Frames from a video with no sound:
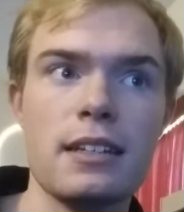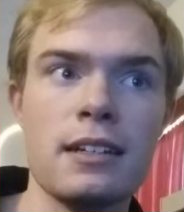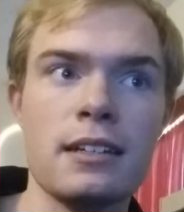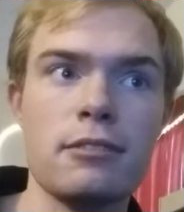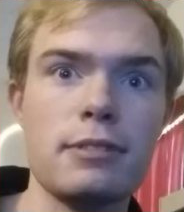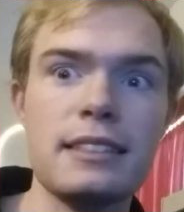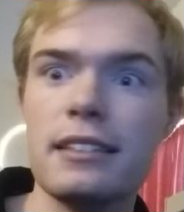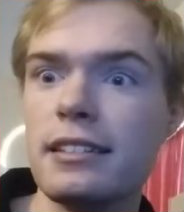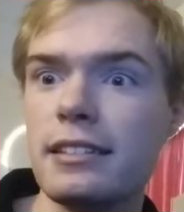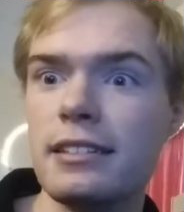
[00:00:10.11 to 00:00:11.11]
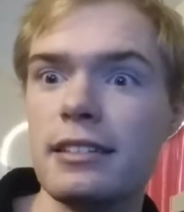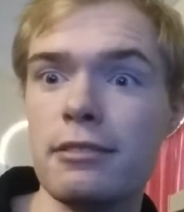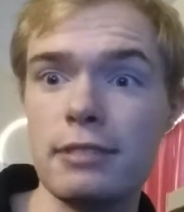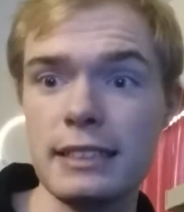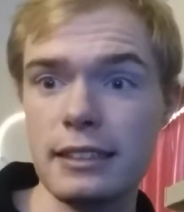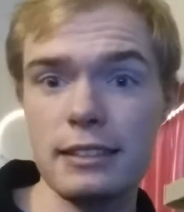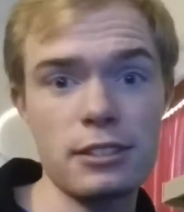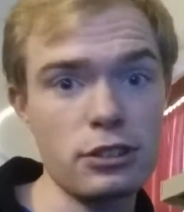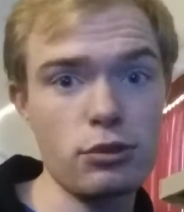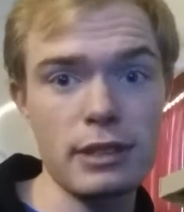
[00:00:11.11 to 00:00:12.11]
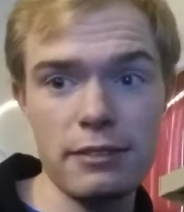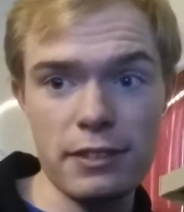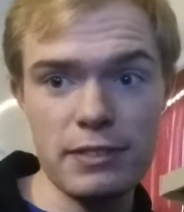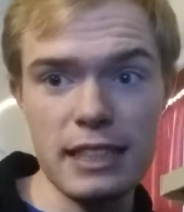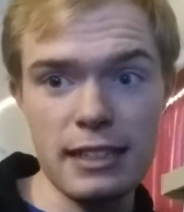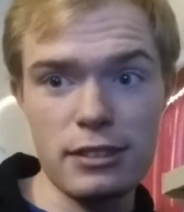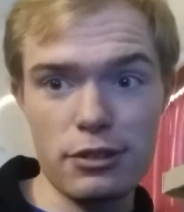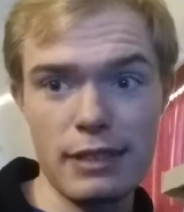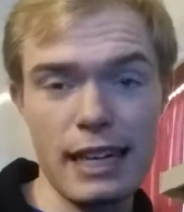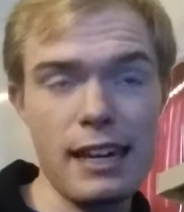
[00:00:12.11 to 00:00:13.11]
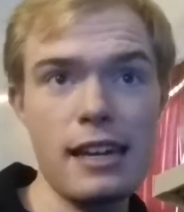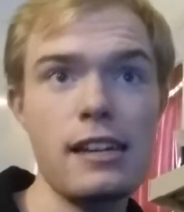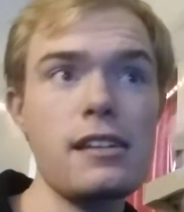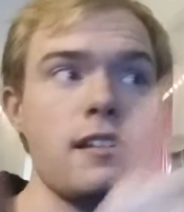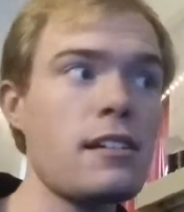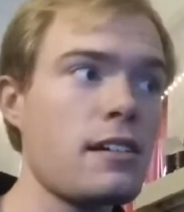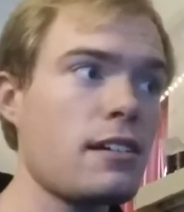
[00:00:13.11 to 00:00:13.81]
Uh, recently, it recently turned 2015, so yay!